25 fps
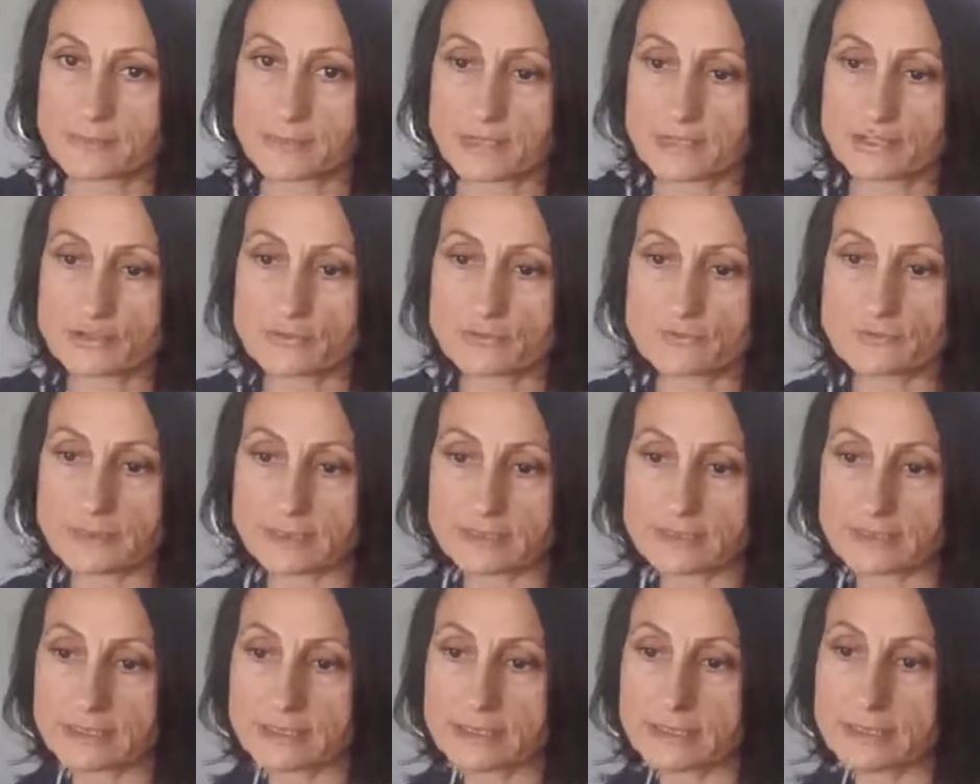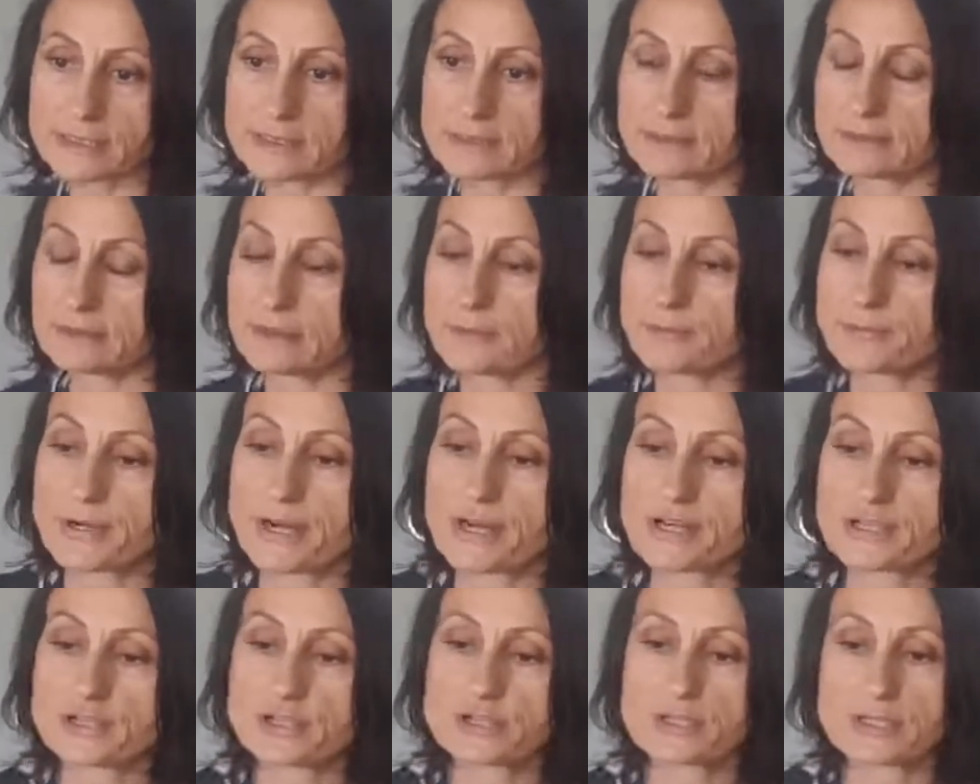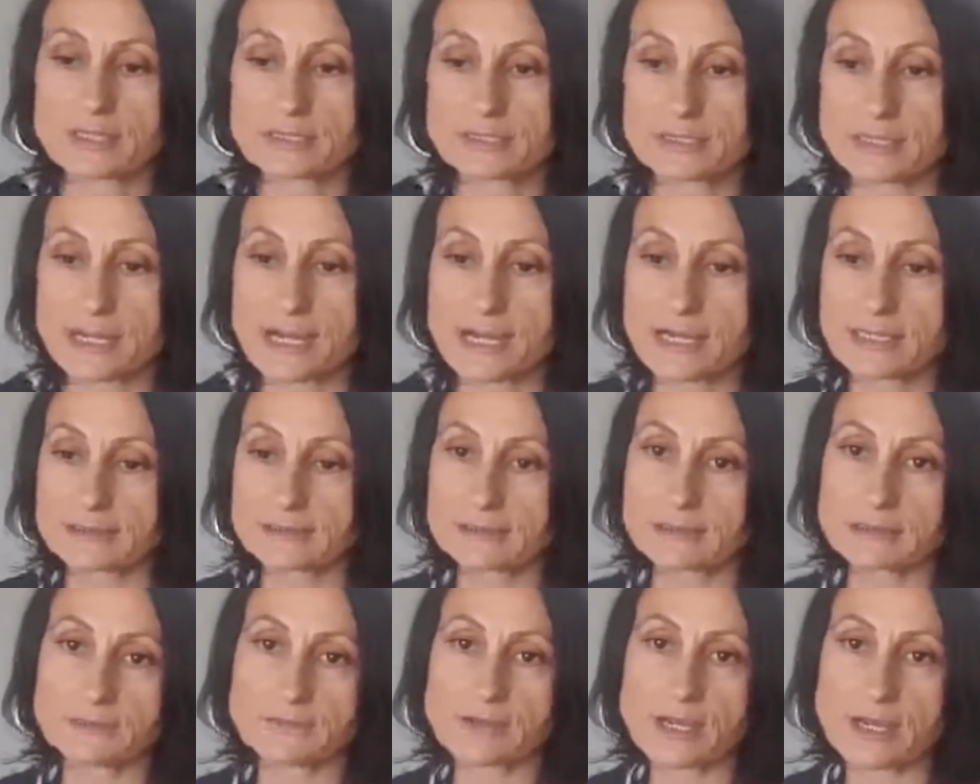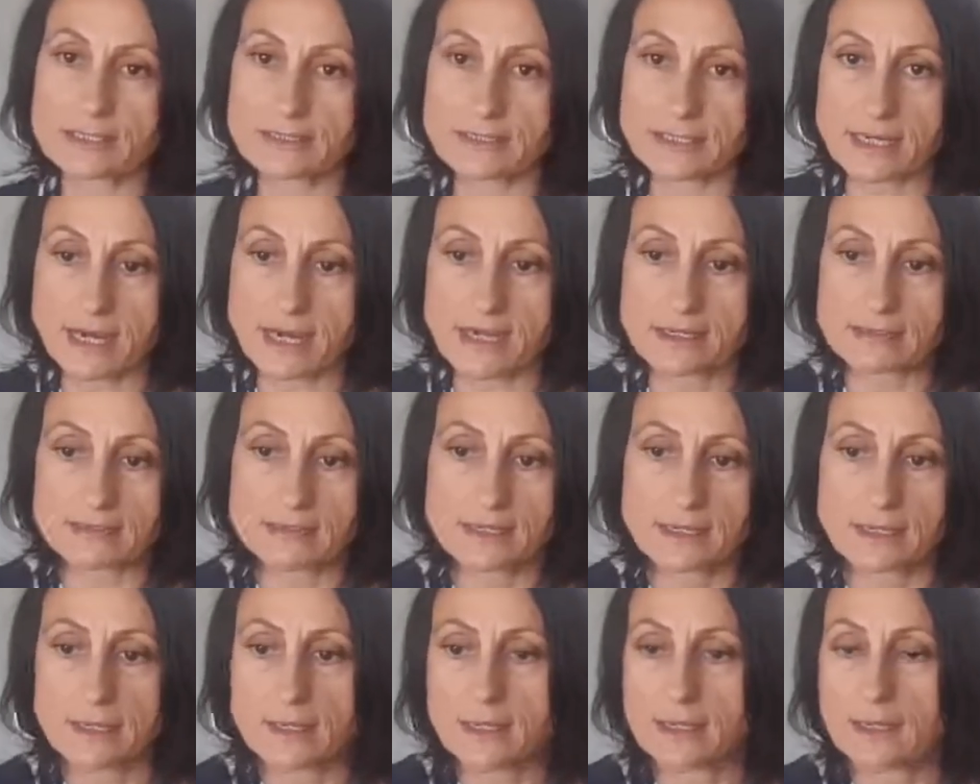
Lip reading: I mentioned, fatigue, depression, anxiety, weight gain,